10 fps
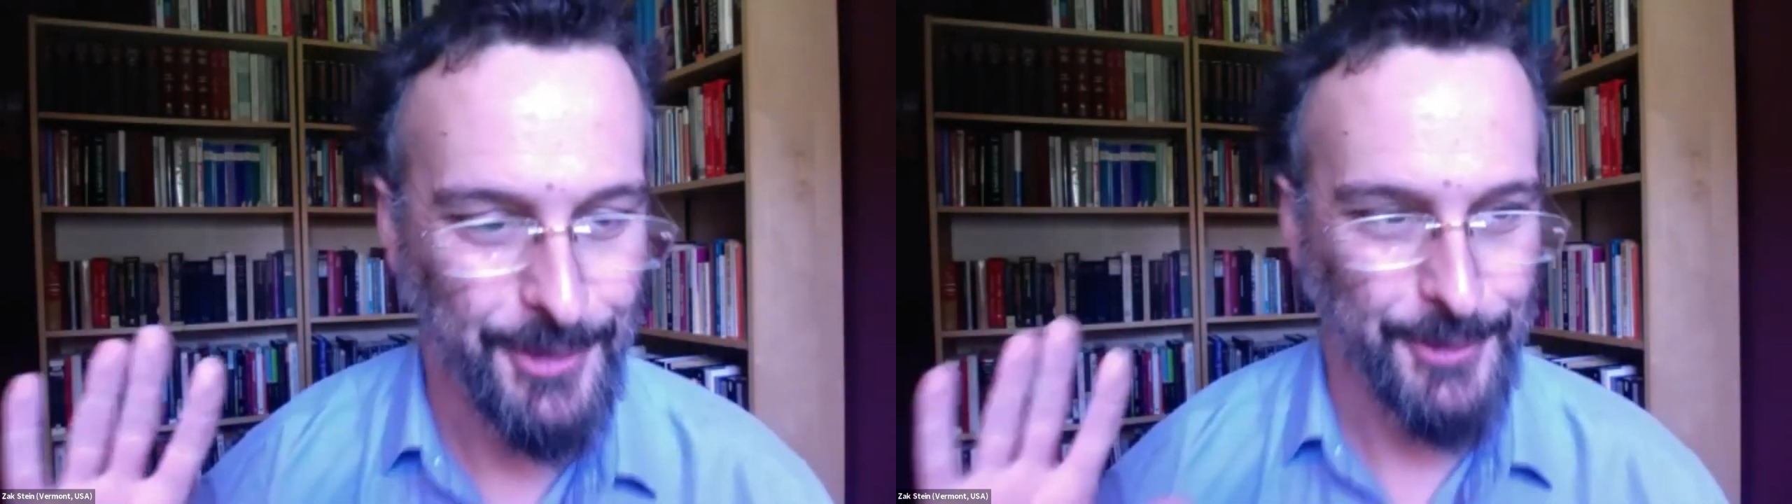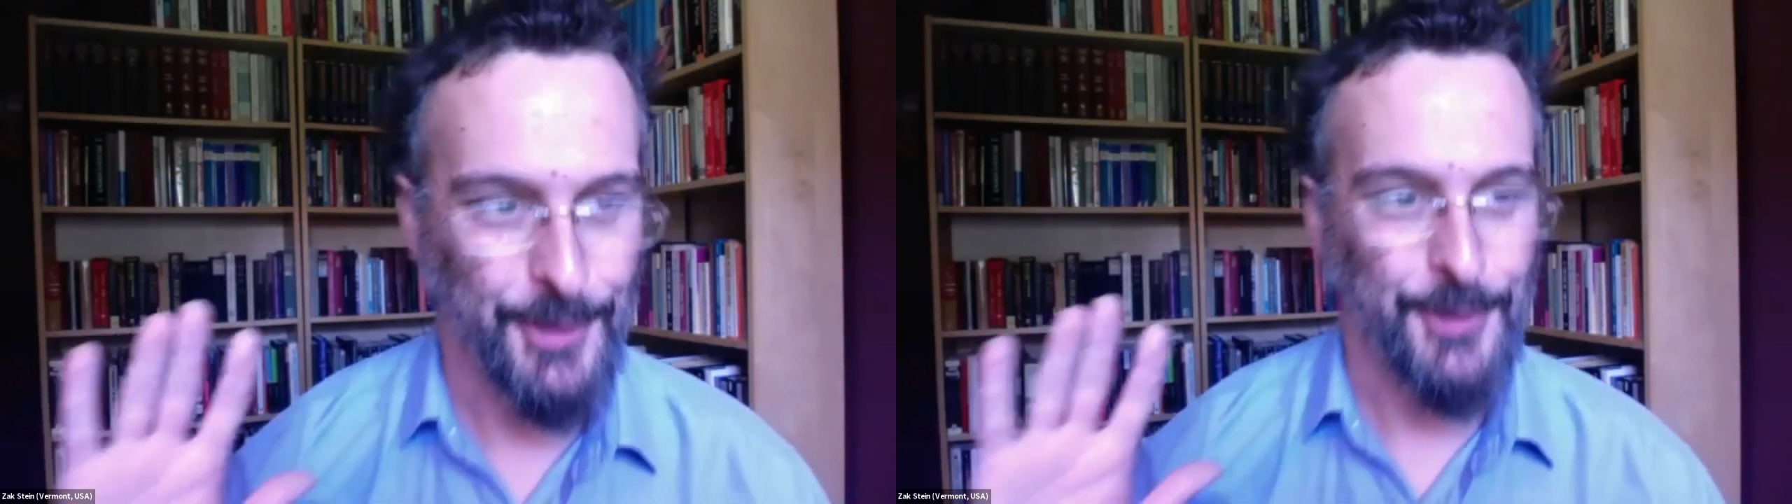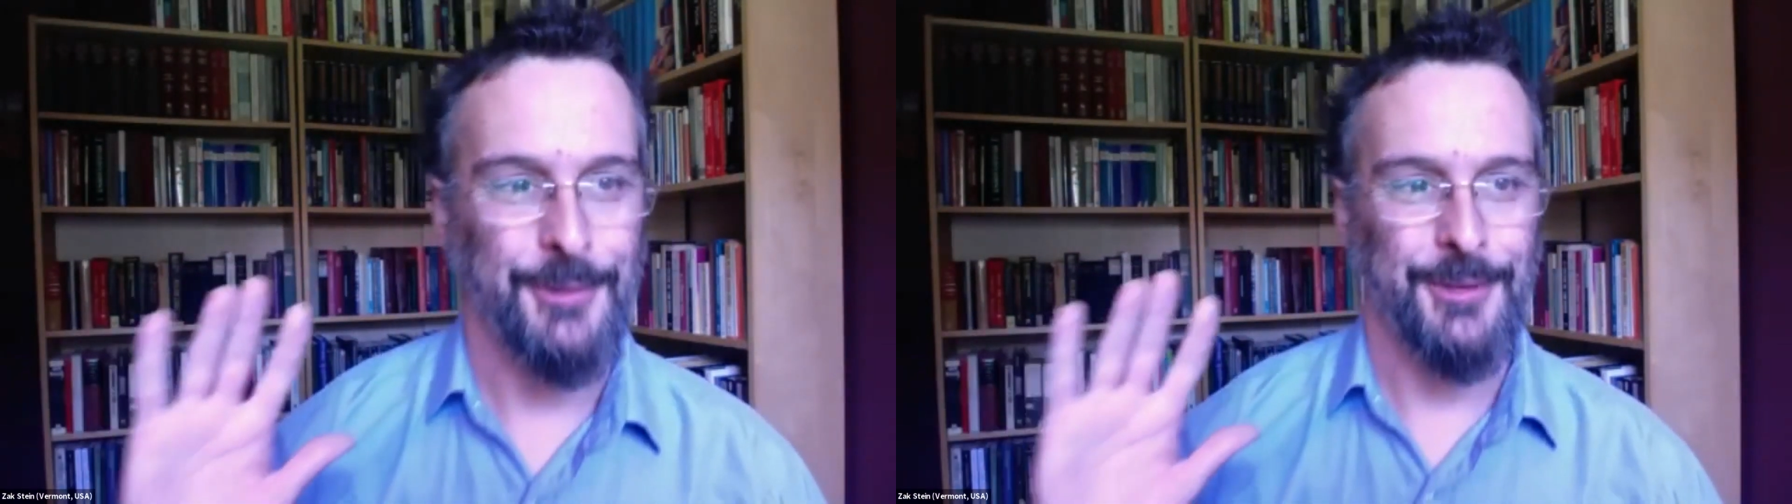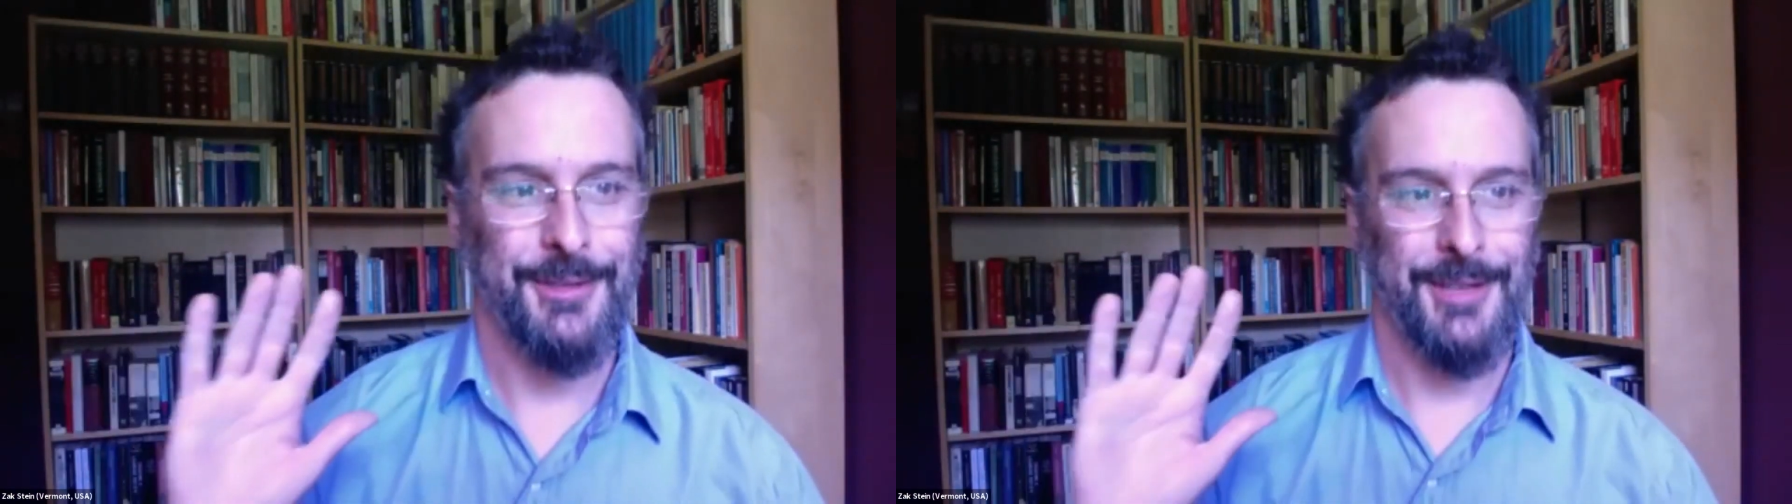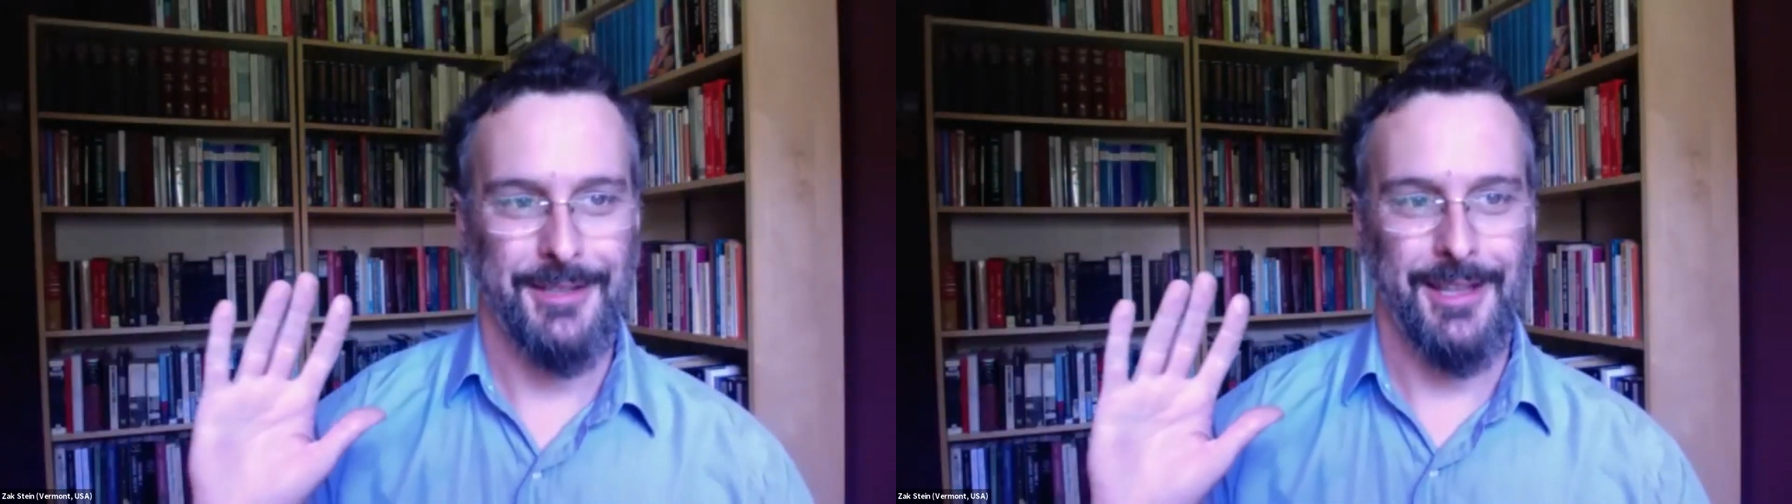alone
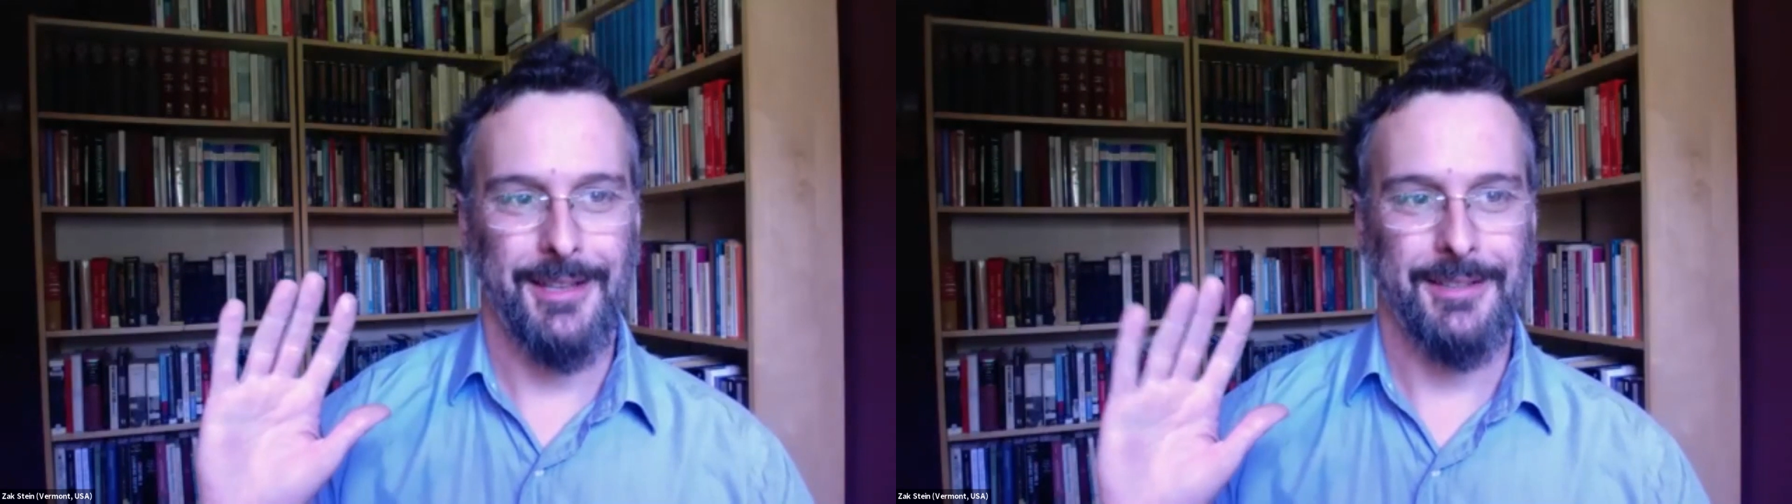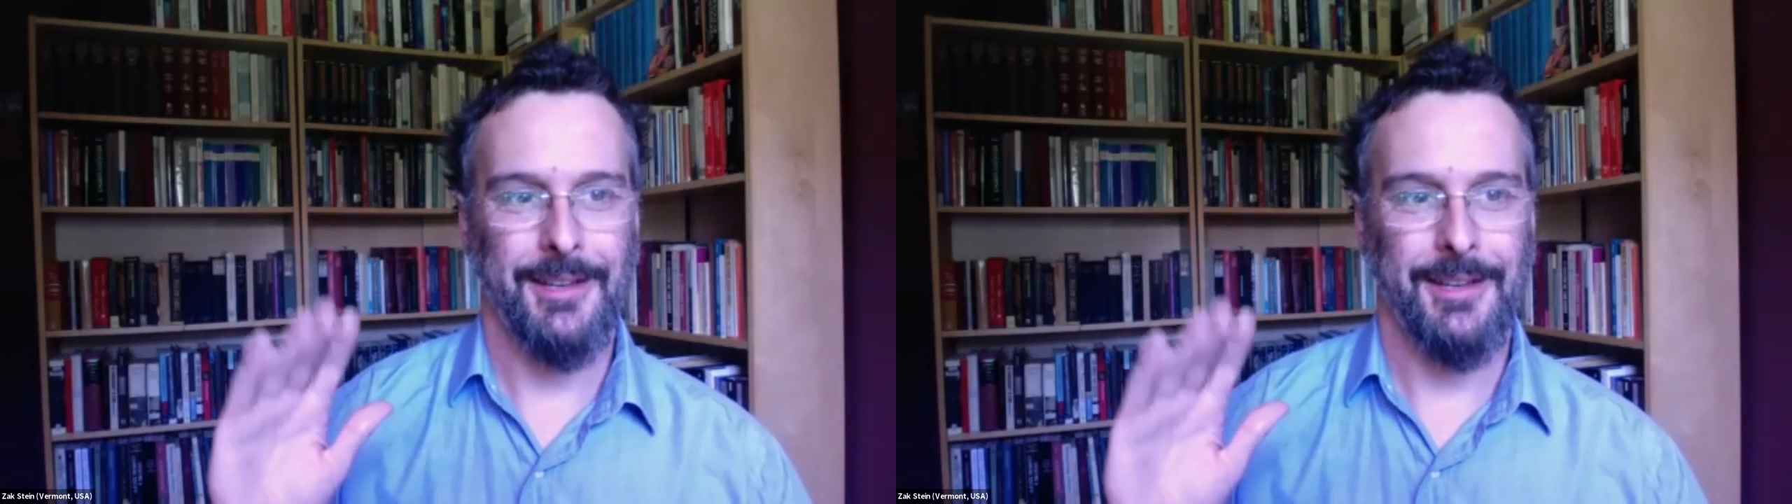does that.